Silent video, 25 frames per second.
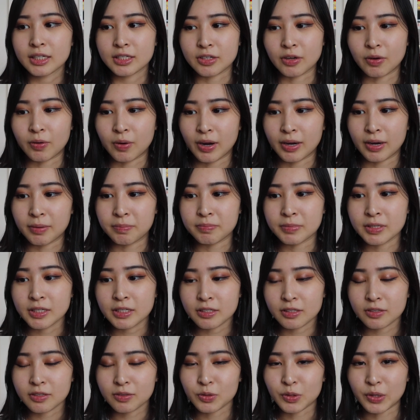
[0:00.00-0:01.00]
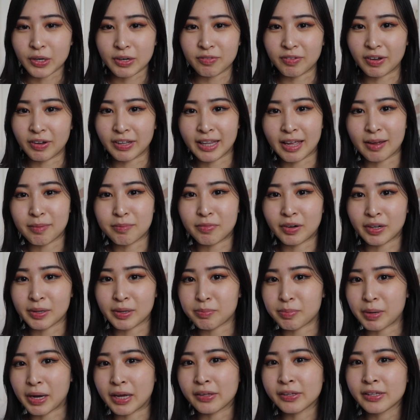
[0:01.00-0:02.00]
So I'm just trying to find that right
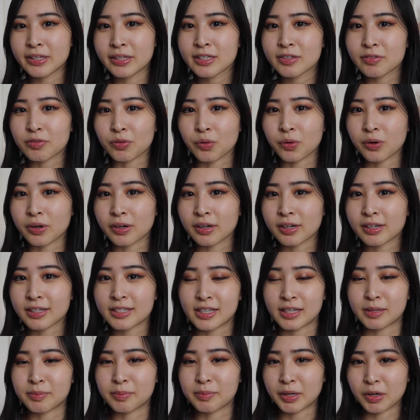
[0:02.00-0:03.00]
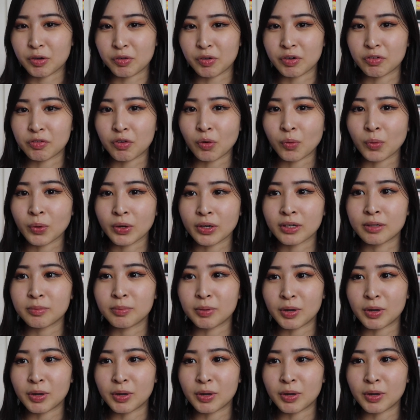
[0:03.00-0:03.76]
balance for taking my career forward,